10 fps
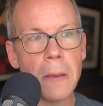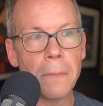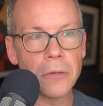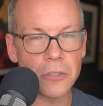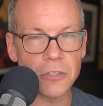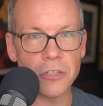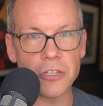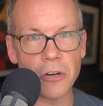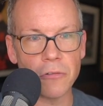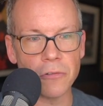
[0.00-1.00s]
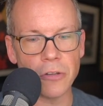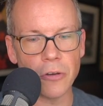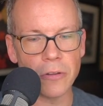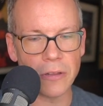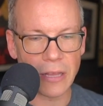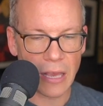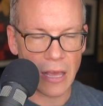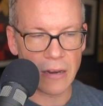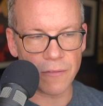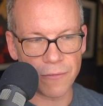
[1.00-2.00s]
But just in general, know that they
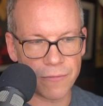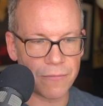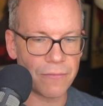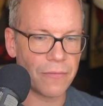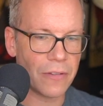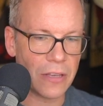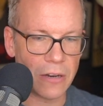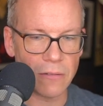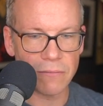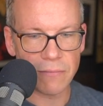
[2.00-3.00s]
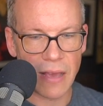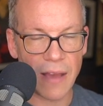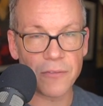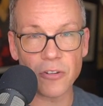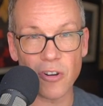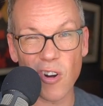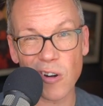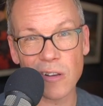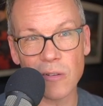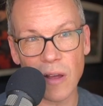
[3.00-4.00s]
kind of you know after dark,